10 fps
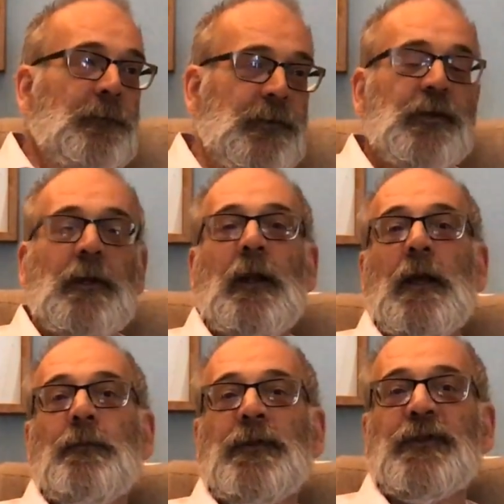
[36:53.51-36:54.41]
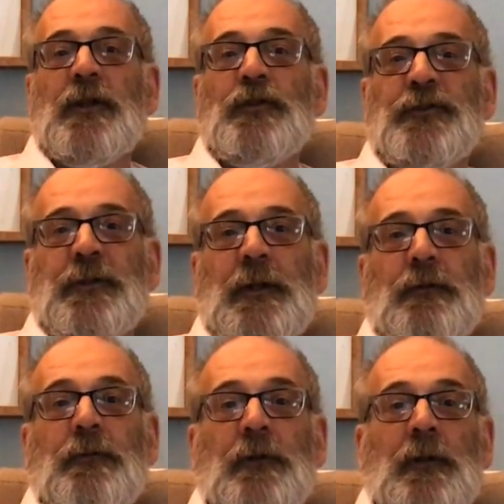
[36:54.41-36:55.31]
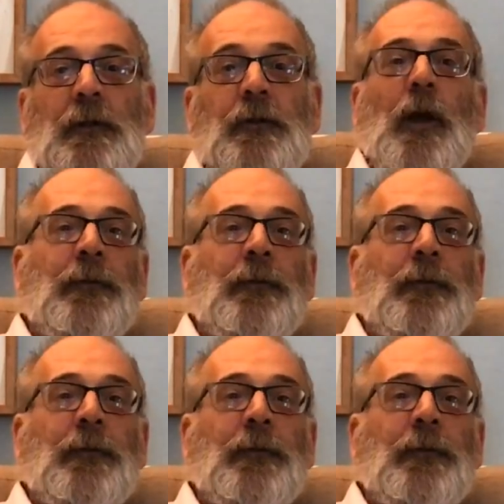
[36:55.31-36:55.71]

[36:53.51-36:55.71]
Things like libraries closing down. You know,